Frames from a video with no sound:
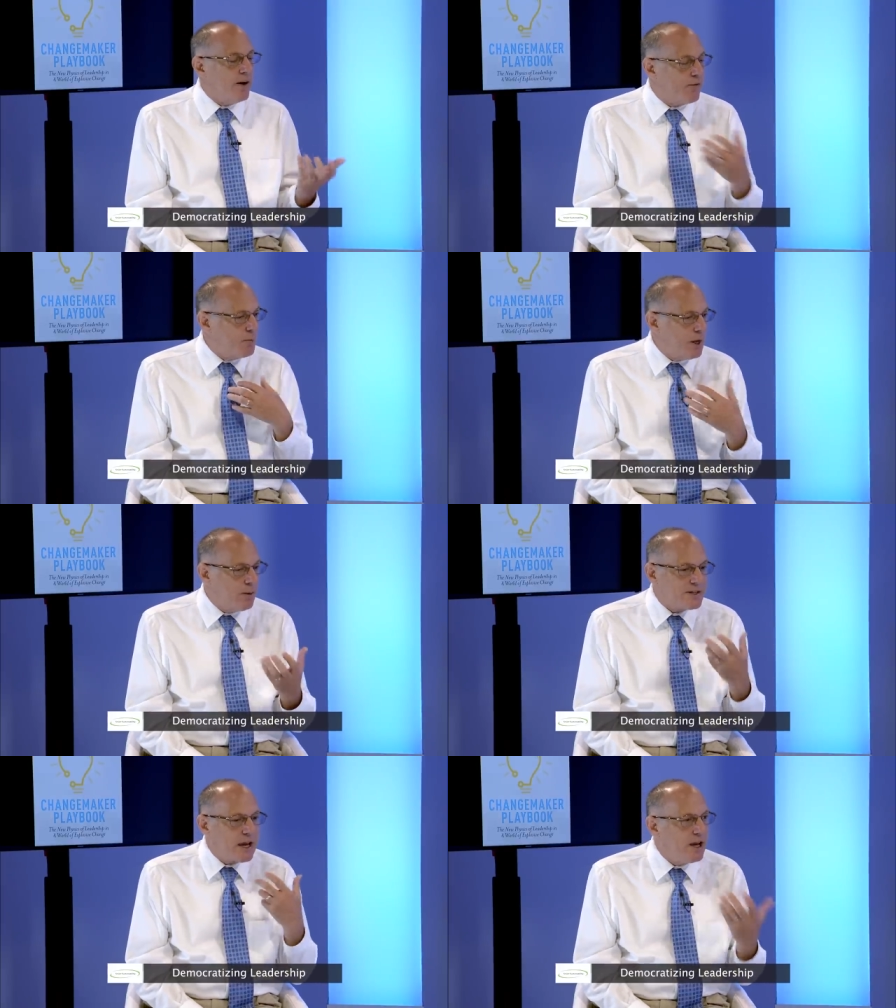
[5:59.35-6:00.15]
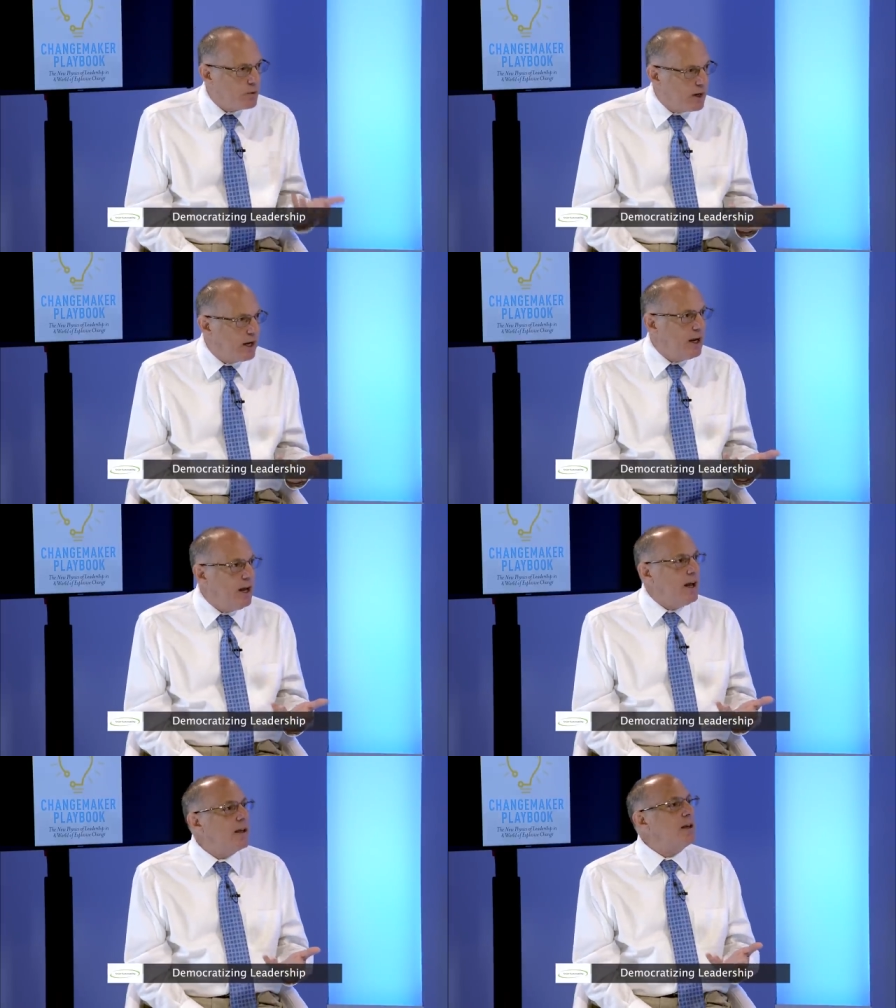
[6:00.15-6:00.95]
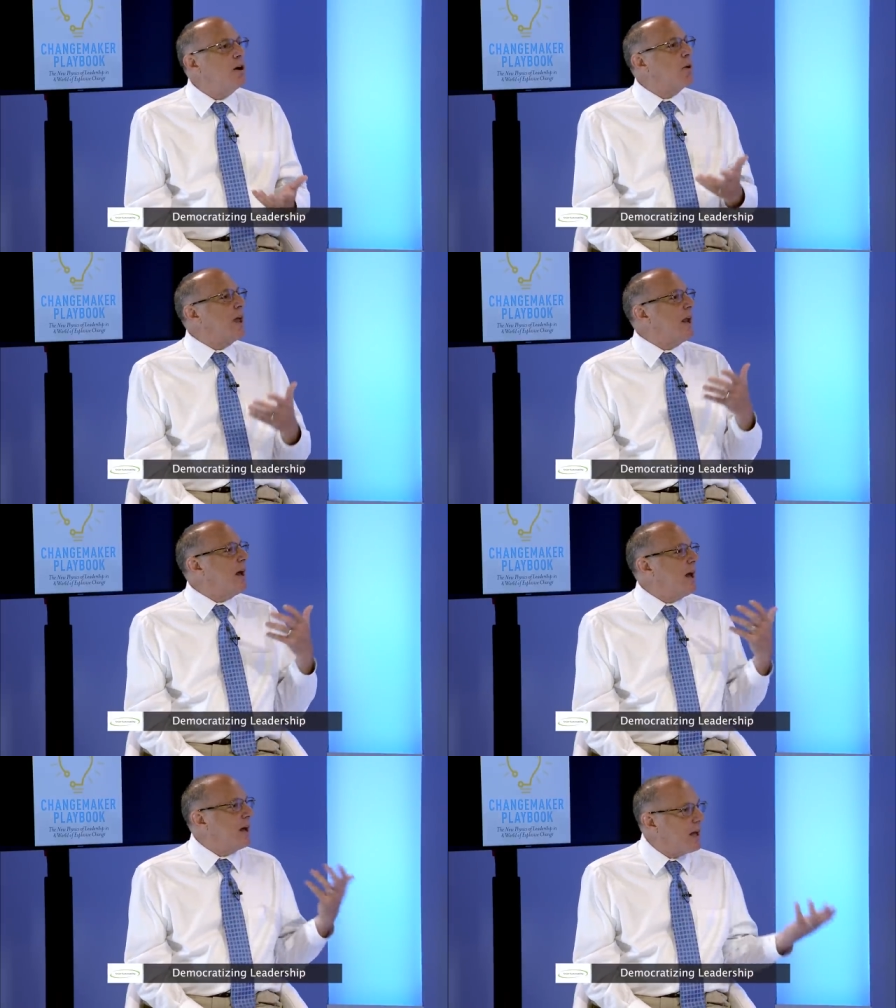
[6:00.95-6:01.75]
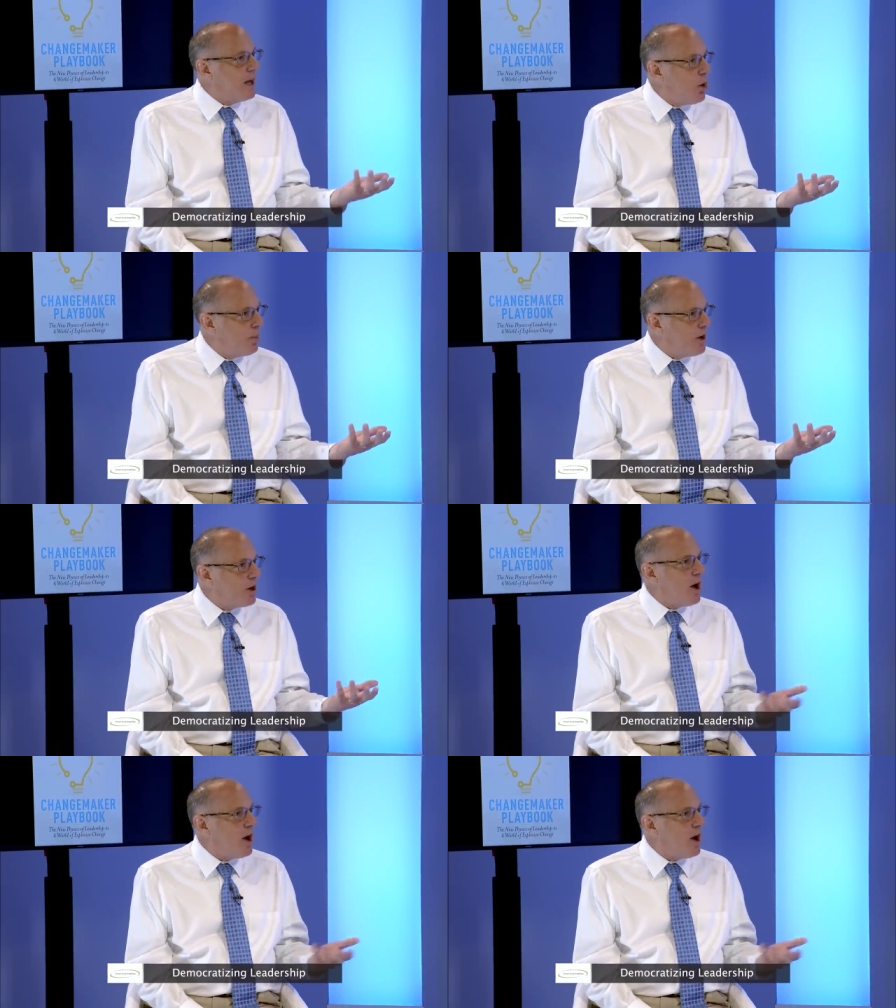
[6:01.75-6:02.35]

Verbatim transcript: For me, it was Henry, you know, can I, can I open an